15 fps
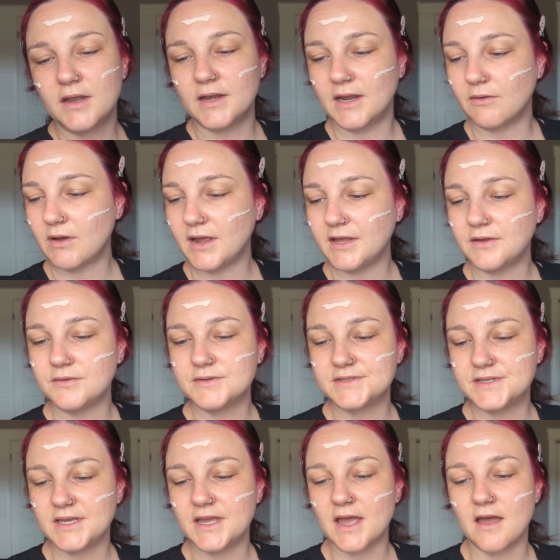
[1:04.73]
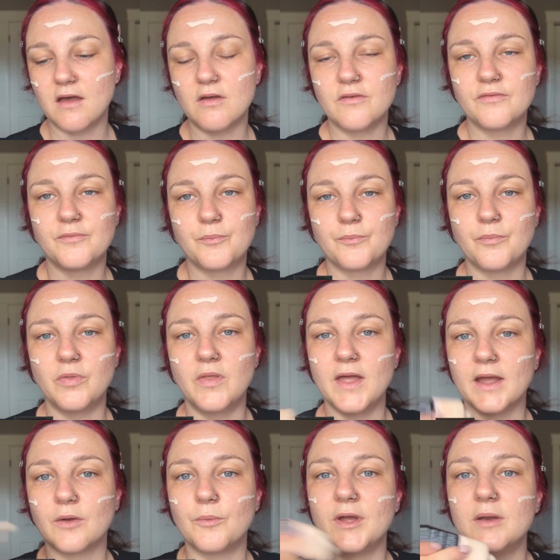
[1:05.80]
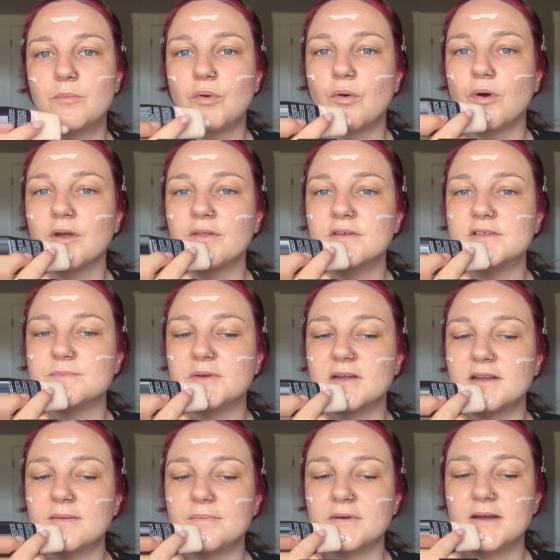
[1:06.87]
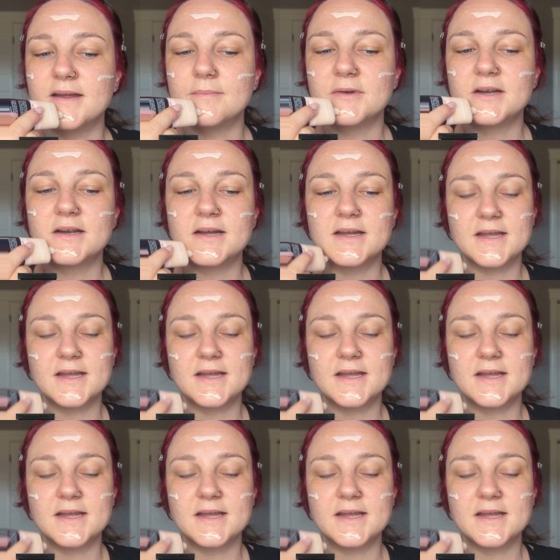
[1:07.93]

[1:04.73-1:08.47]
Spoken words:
Now I use the e.l.f liquid poreless putty primer.